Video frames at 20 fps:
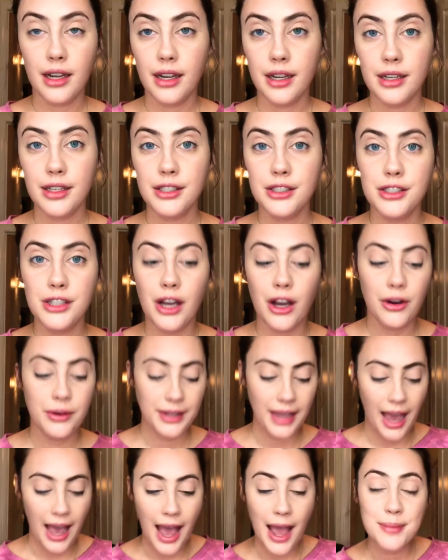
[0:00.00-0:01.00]
So
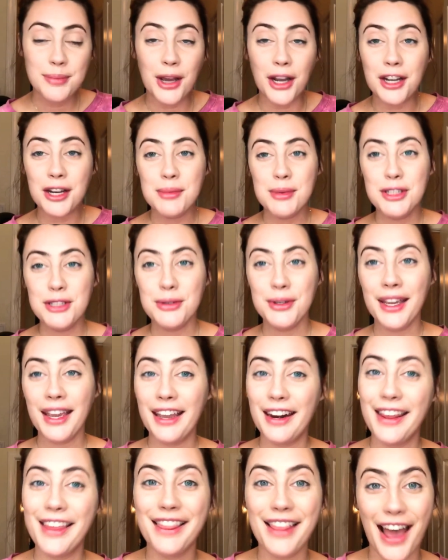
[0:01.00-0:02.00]
yeah, I'm not gonna be doing
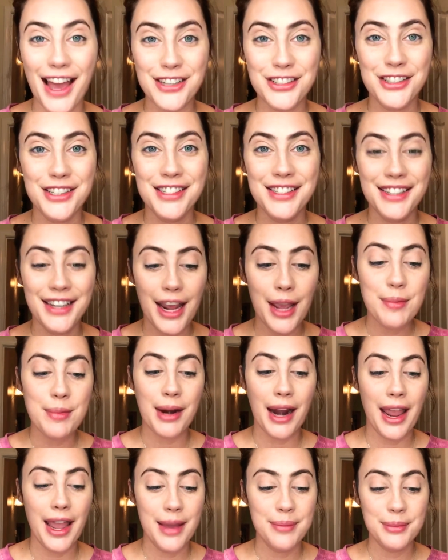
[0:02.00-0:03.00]
any lashes today, but
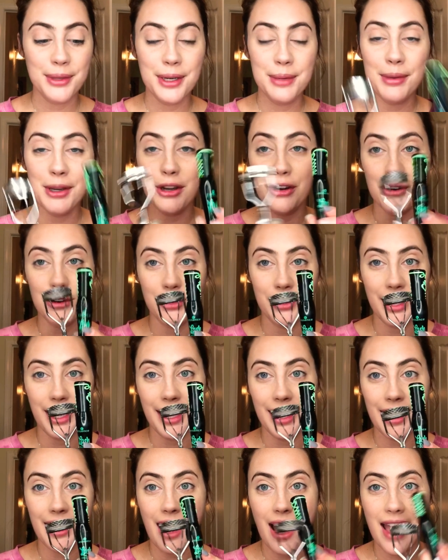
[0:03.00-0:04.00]
I am gonna be
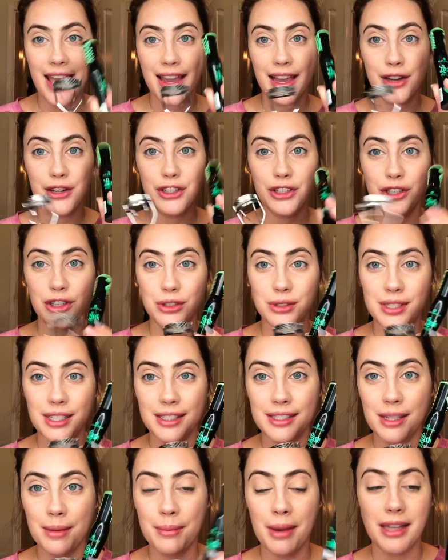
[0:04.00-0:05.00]
curling and using
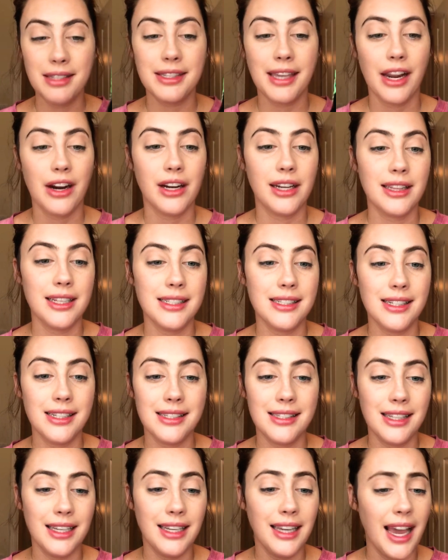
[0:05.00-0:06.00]
some mascara. This is
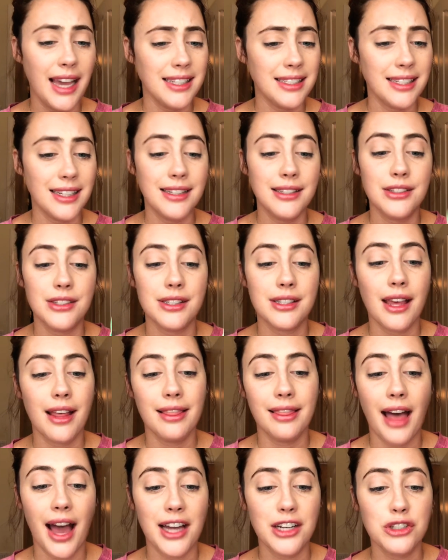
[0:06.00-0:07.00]
the Essence
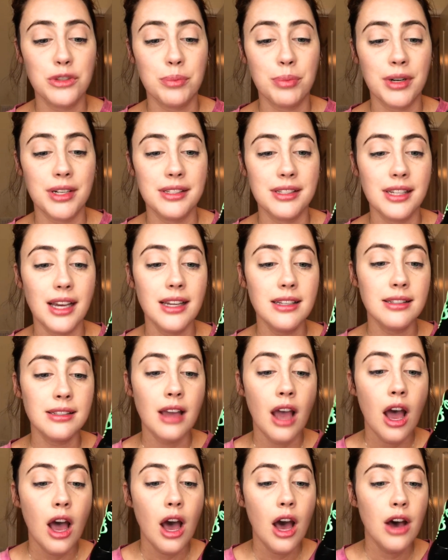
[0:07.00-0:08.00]
Lash Princess
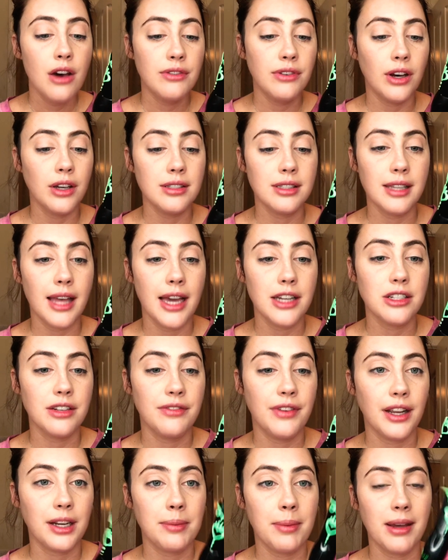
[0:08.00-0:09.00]
False Lash
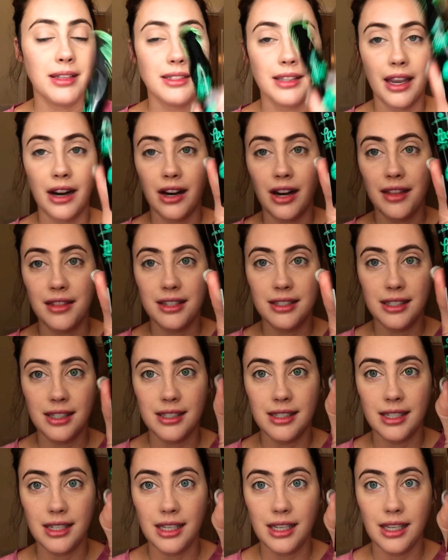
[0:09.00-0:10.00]
Effect Mascara. This is
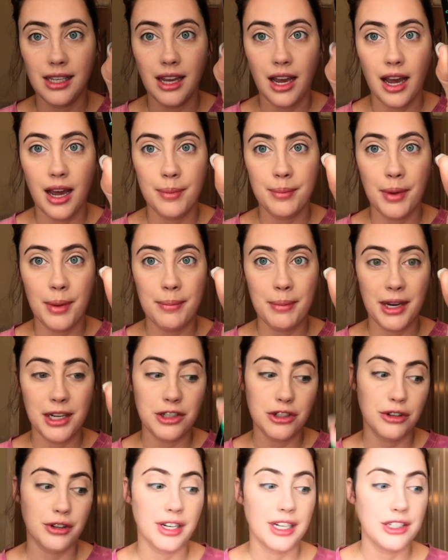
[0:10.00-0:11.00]
the mint
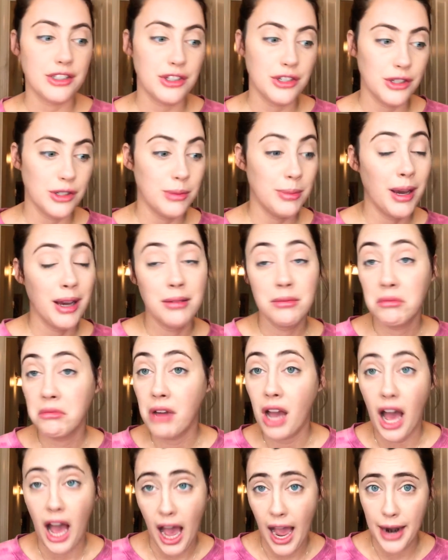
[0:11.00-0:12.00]
green tube.
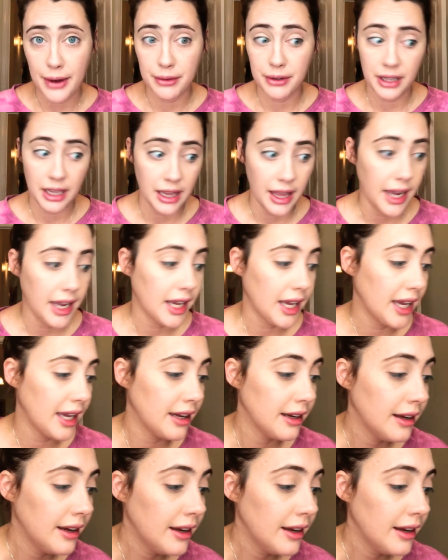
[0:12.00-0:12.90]
I really like it.